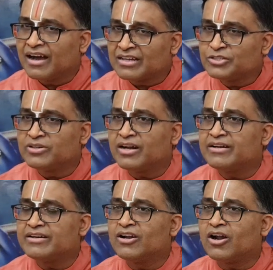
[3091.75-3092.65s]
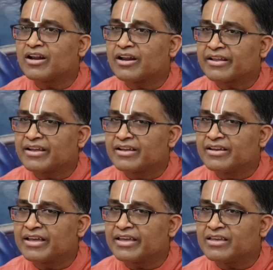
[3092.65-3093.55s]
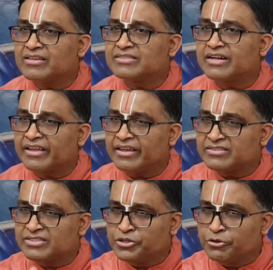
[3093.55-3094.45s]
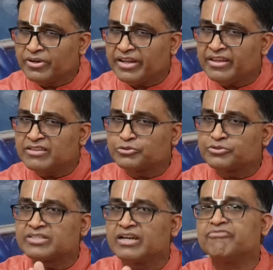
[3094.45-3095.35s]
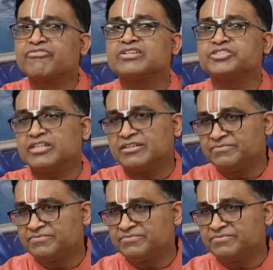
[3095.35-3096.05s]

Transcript: Arjuna did not recognize that his duty is to serve Krishna.